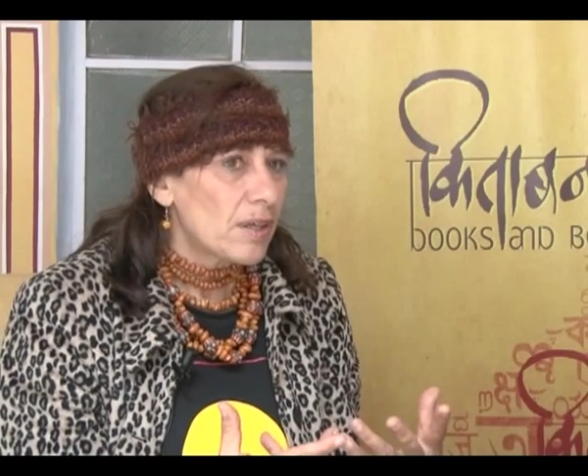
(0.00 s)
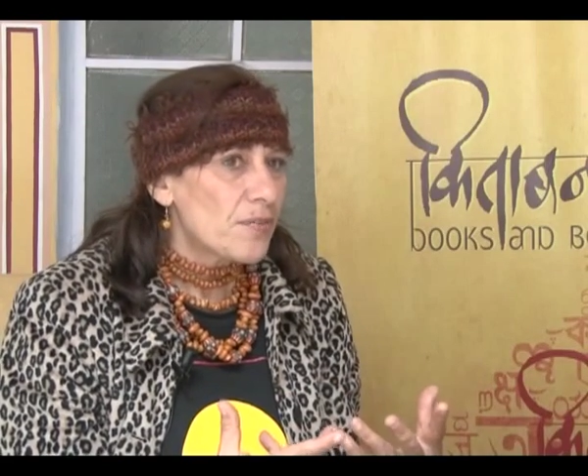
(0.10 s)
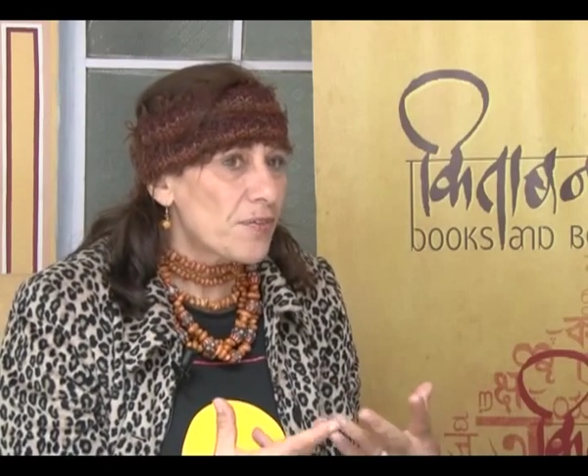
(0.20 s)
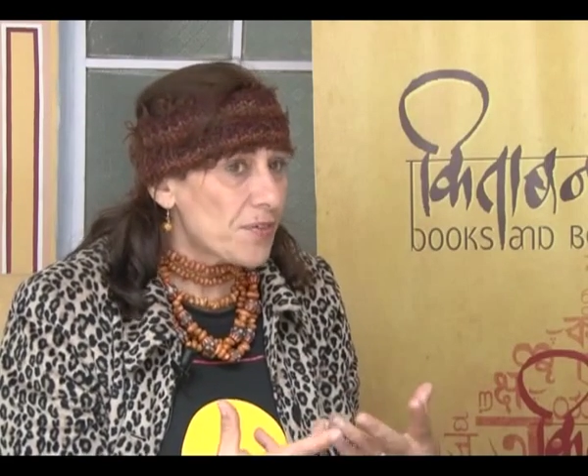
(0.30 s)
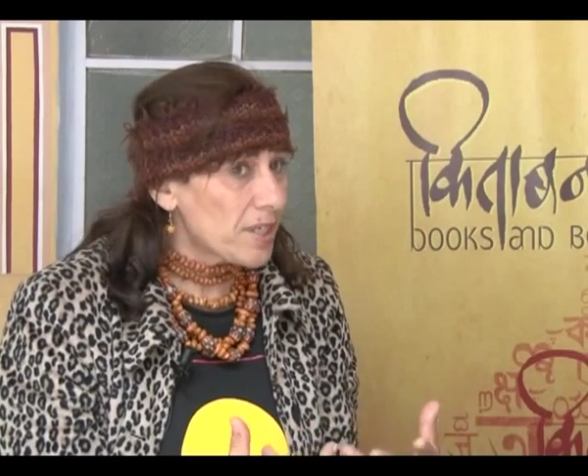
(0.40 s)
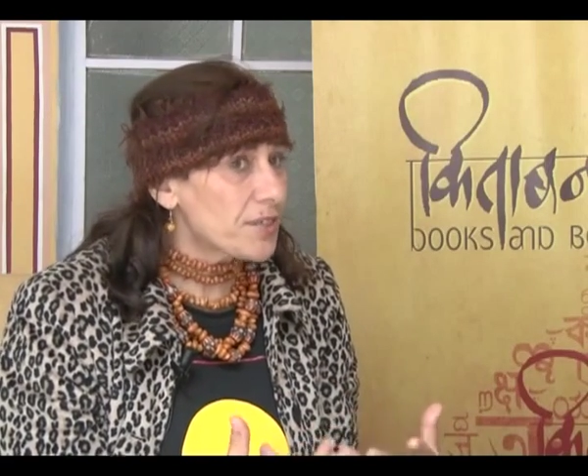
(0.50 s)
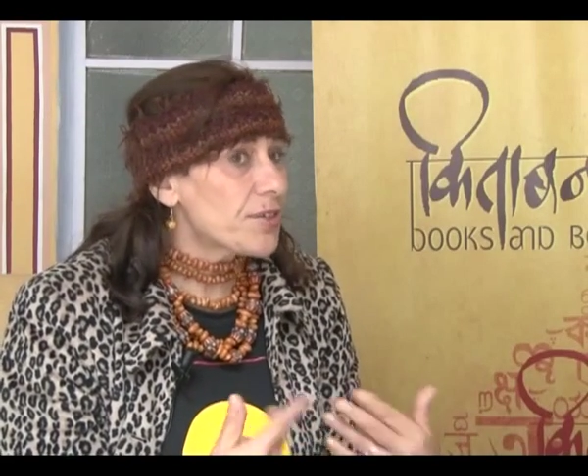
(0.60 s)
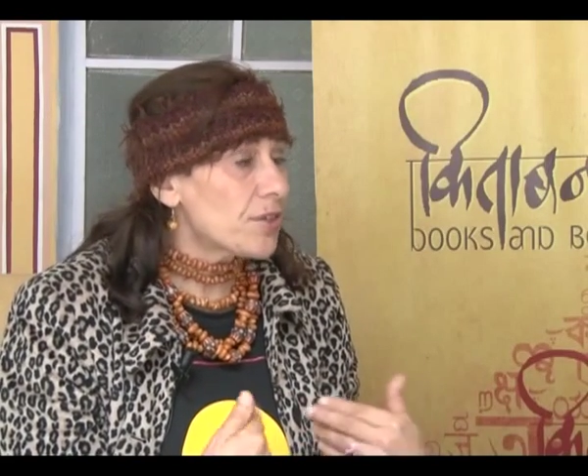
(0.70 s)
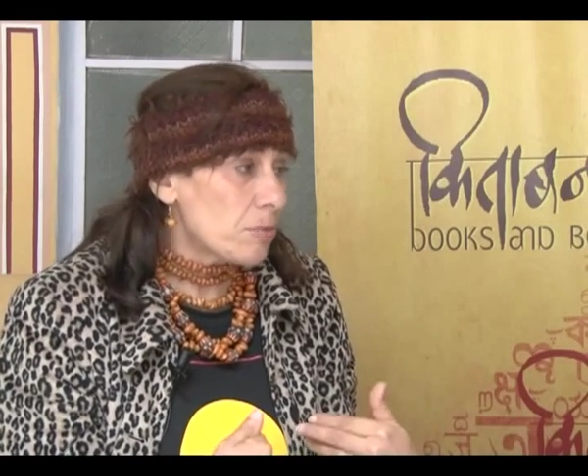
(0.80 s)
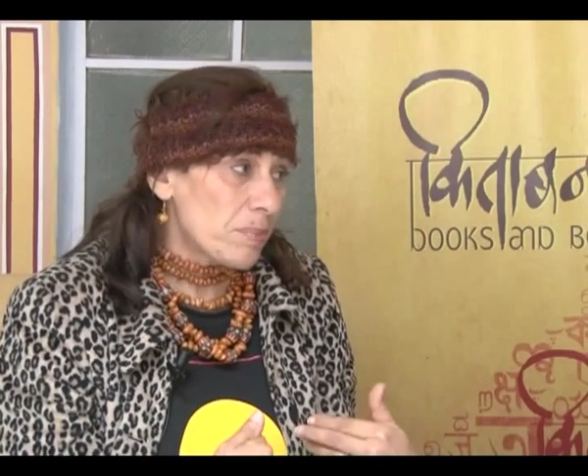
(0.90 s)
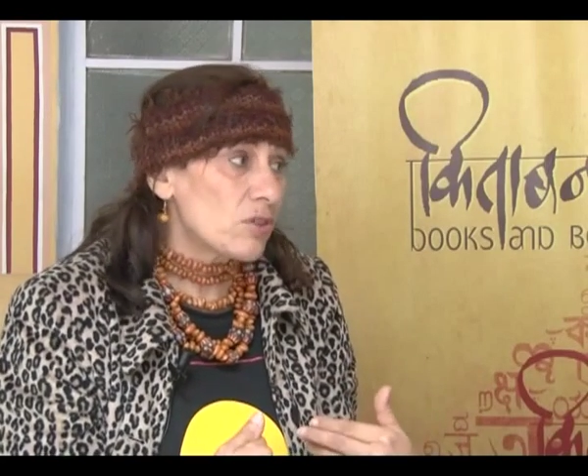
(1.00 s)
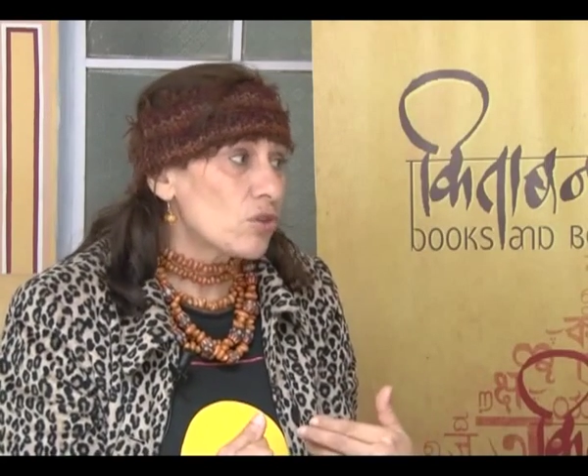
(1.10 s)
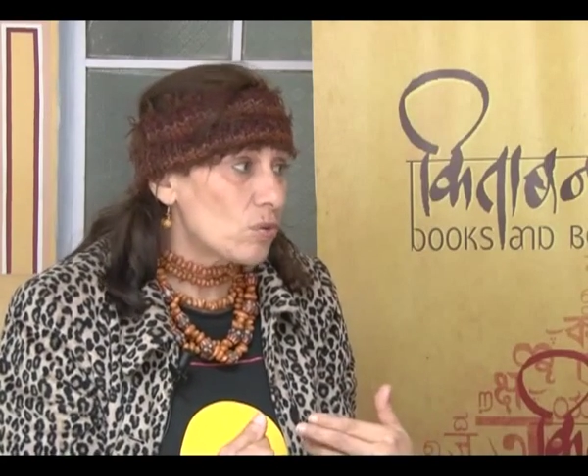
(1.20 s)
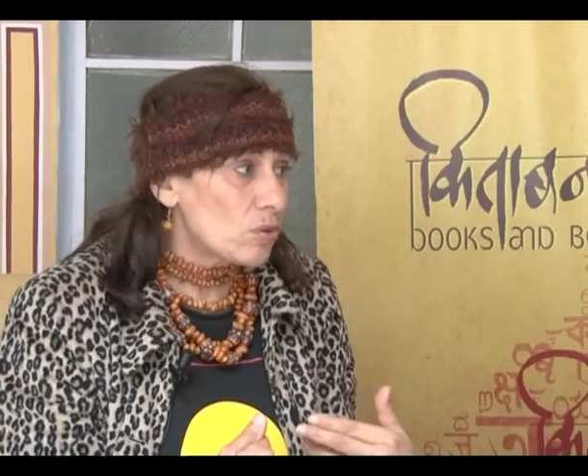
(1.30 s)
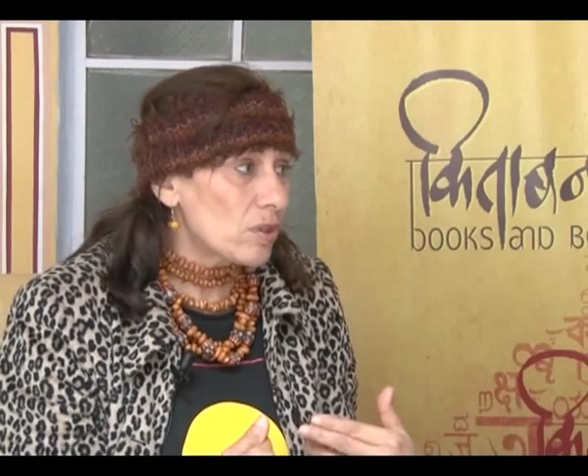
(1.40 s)
the things that I'd been
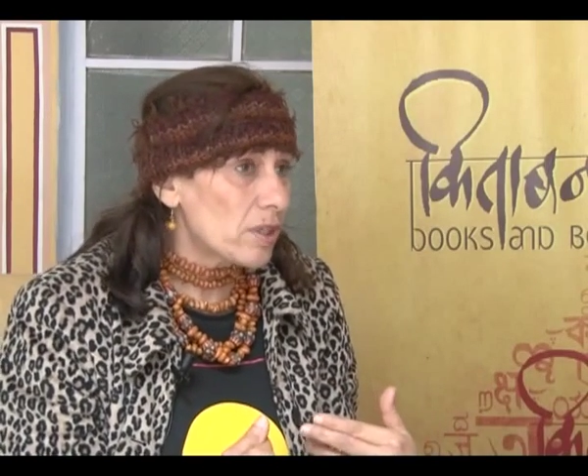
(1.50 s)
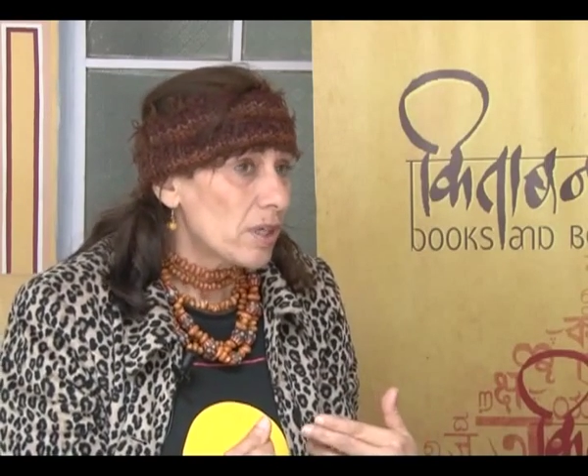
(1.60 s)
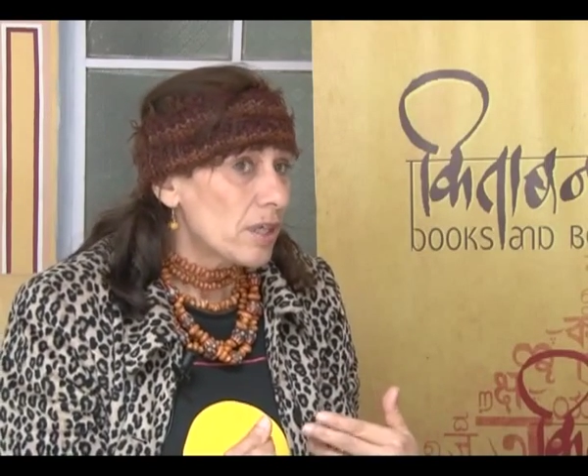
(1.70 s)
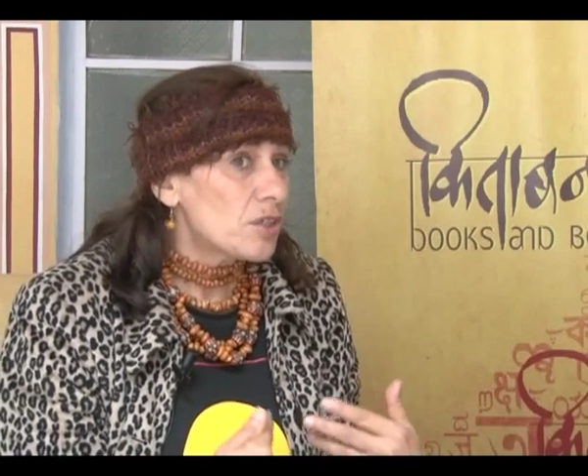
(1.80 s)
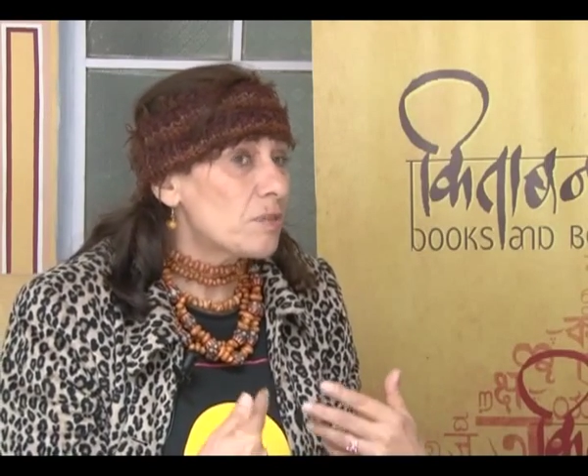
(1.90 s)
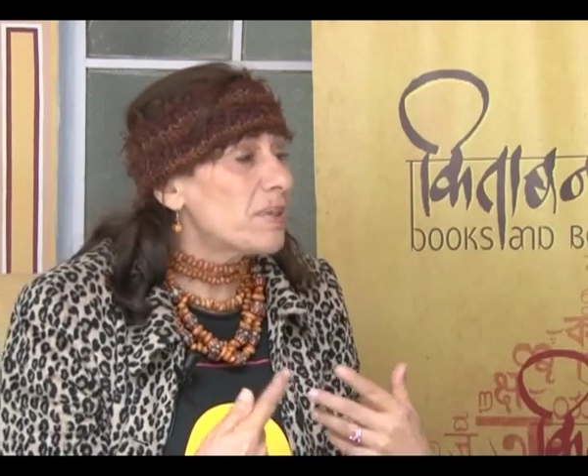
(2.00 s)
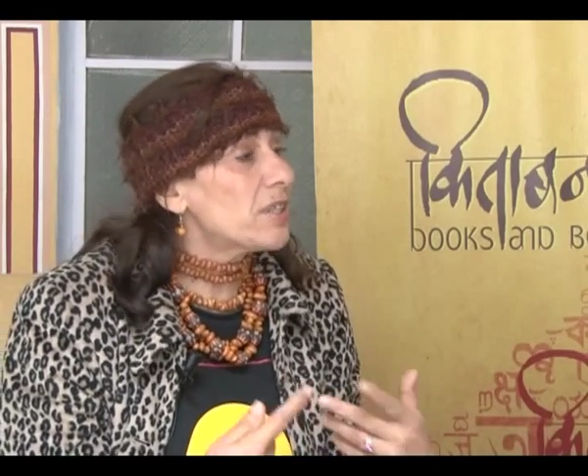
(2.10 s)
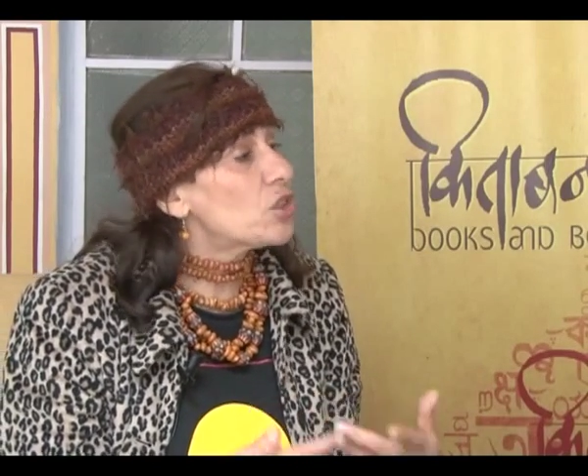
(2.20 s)
taught to be